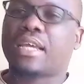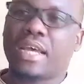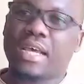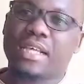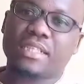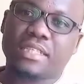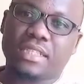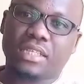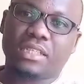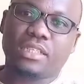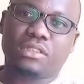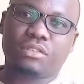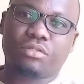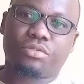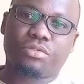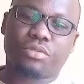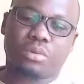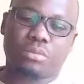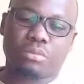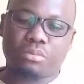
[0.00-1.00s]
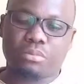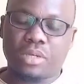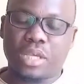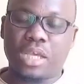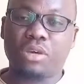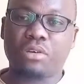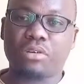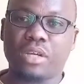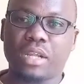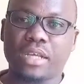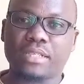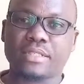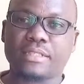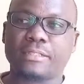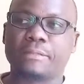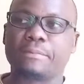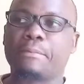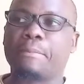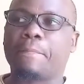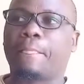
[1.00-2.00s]
counseling from
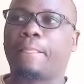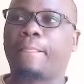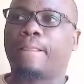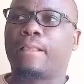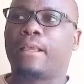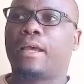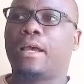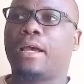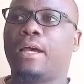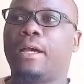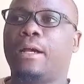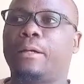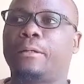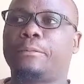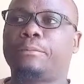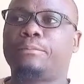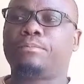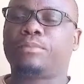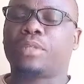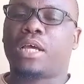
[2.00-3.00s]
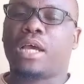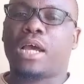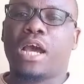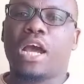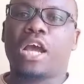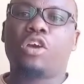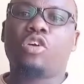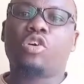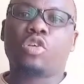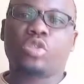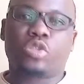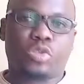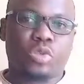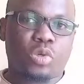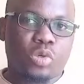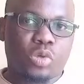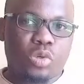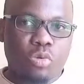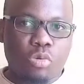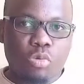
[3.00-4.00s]
elders, I
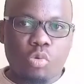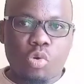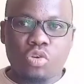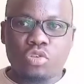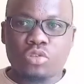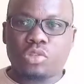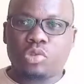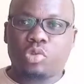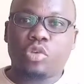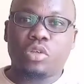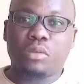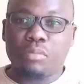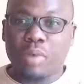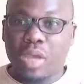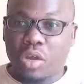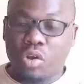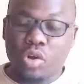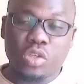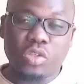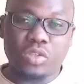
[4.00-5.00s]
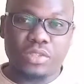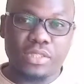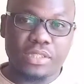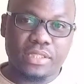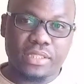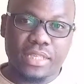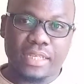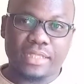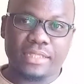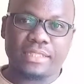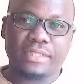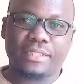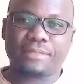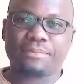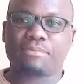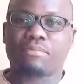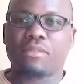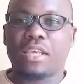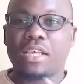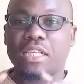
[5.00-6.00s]
also was doing my own
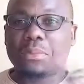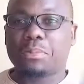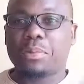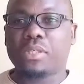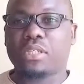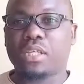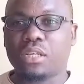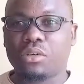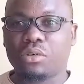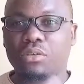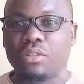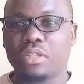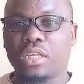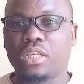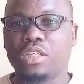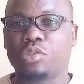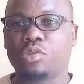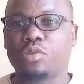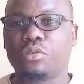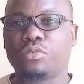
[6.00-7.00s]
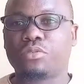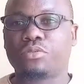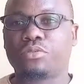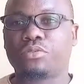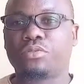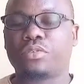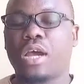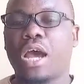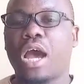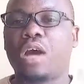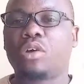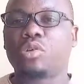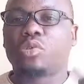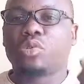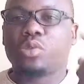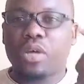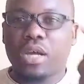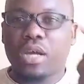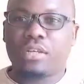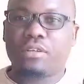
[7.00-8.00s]
research, especially on the issue of how
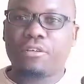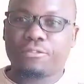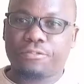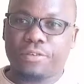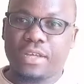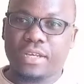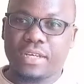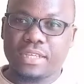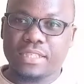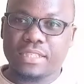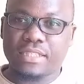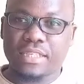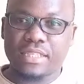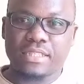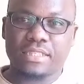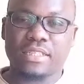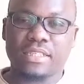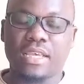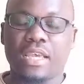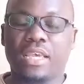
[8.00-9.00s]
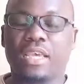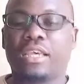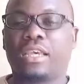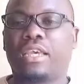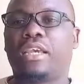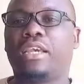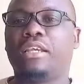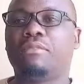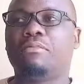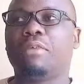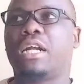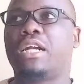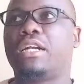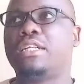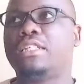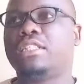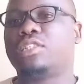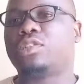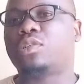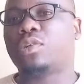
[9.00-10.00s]
to handle finances in
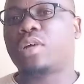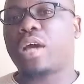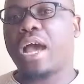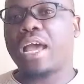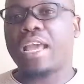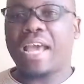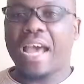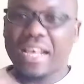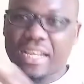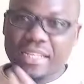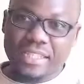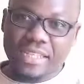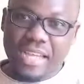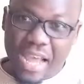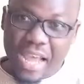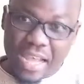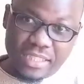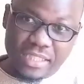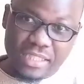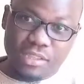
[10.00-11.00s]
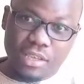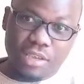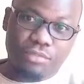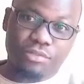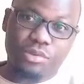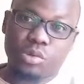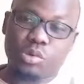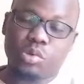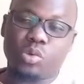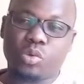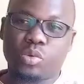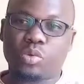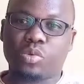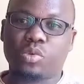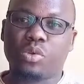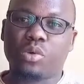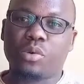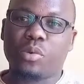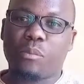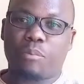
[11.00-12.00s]
marriage. So I asked a few
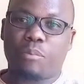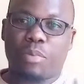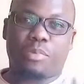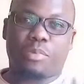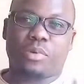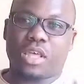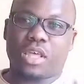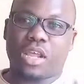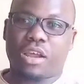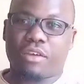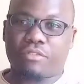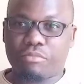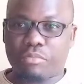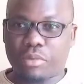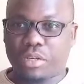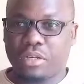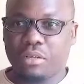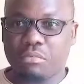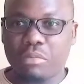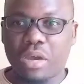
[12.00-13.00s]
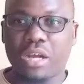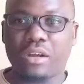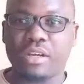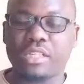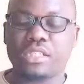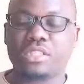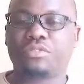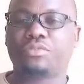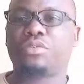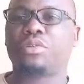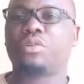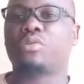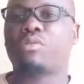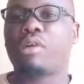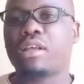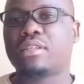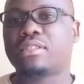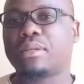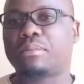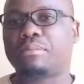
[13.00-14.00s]
people that have been in marriage for
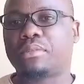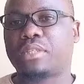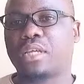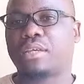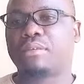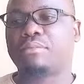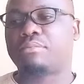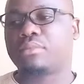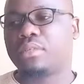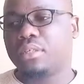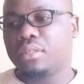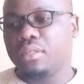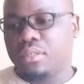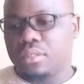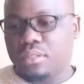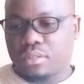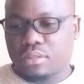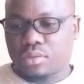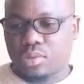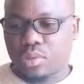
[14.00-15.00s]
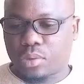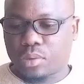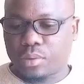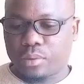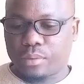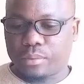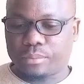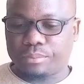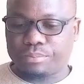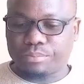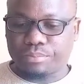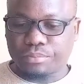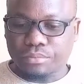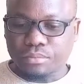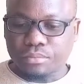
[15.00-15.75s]
quite some time. So